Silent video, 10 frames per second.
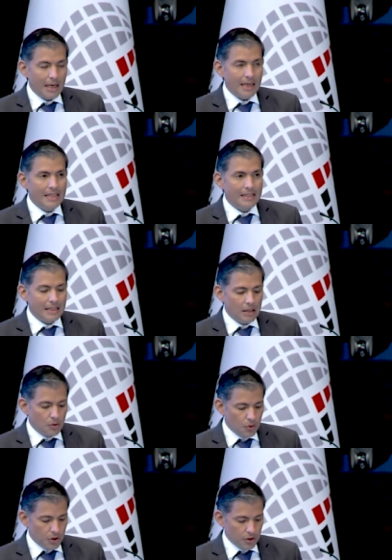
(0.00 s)

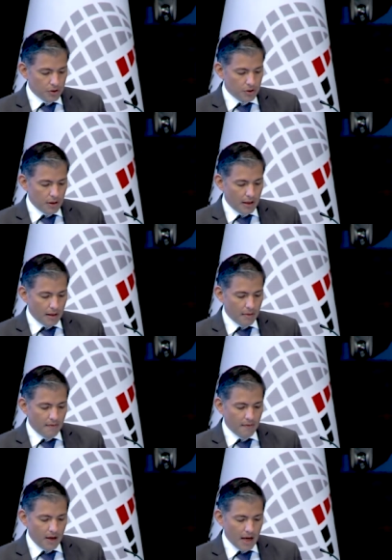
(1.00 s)
Institutions that
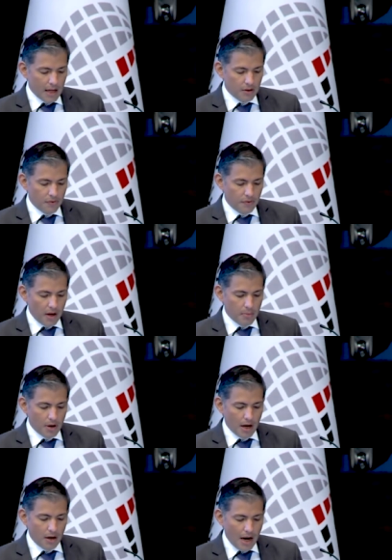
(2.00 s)
began to favor
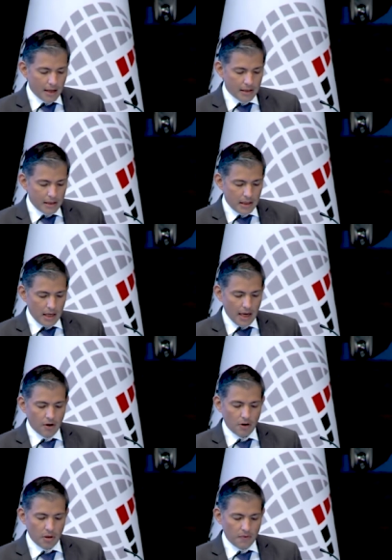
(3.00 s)
and guarantee
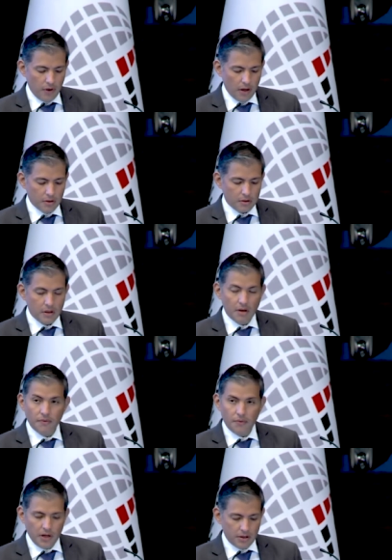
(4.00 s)
economic freedoms,
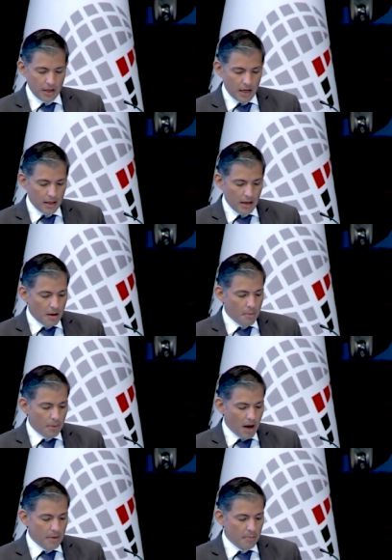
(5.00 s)
free trade,
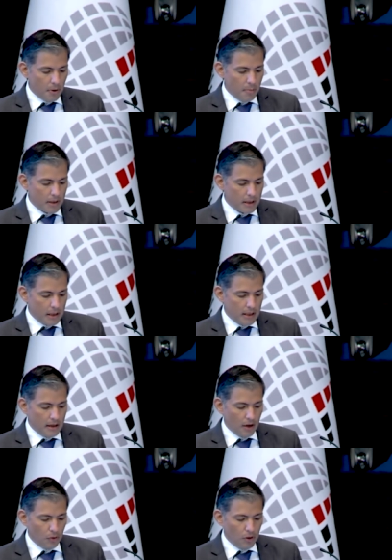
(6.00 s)
private property,
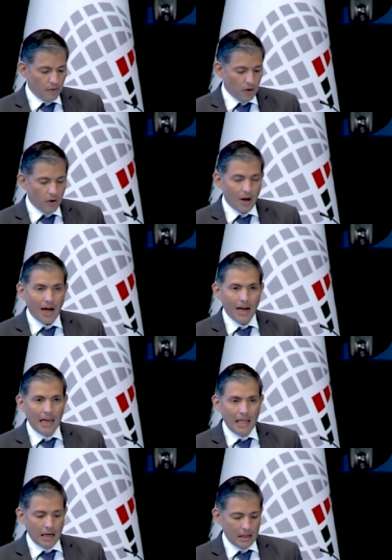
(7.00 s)
the rule of law, and
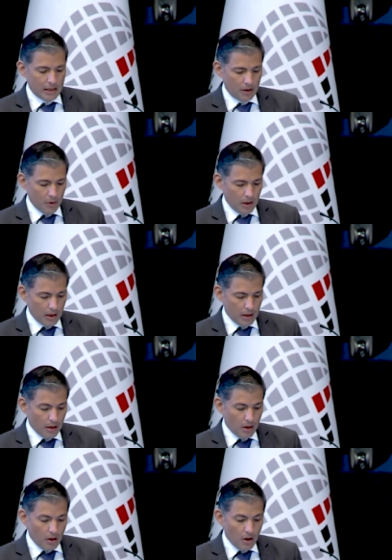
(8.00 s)
legal security.
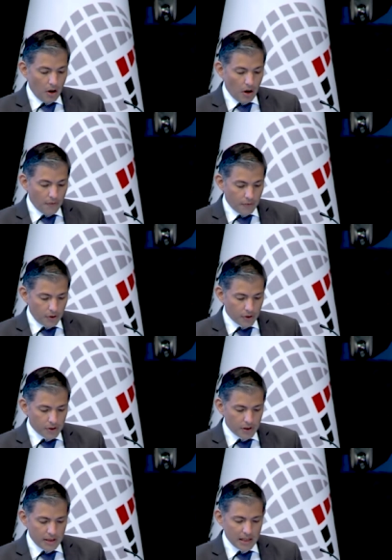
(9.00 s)
Of course,
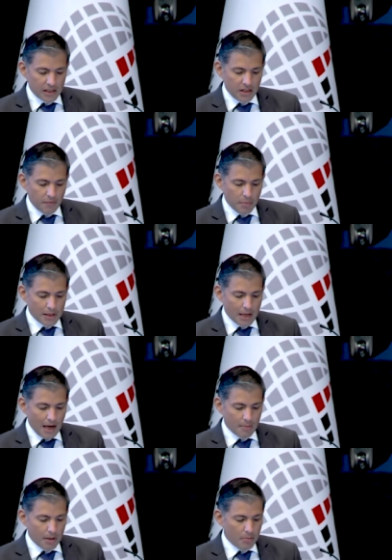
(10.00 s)
these achievements
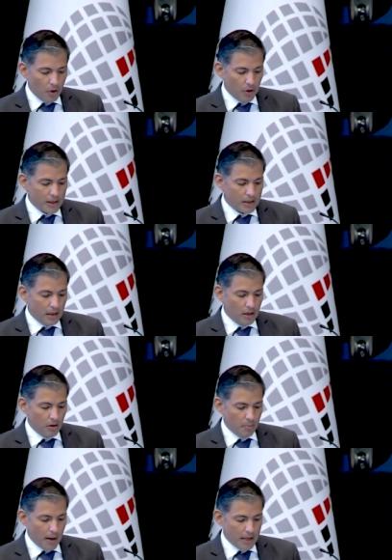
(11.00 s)
had been modest in
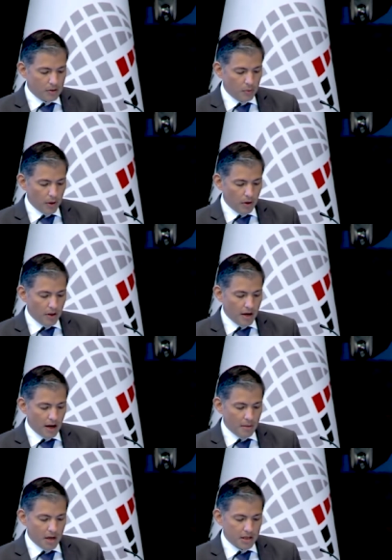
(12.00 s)
comparison with other
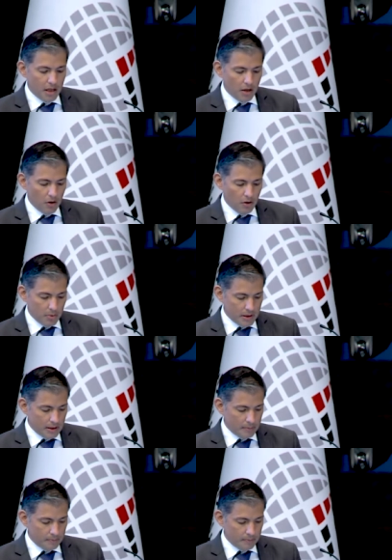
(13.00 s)
emerging economies.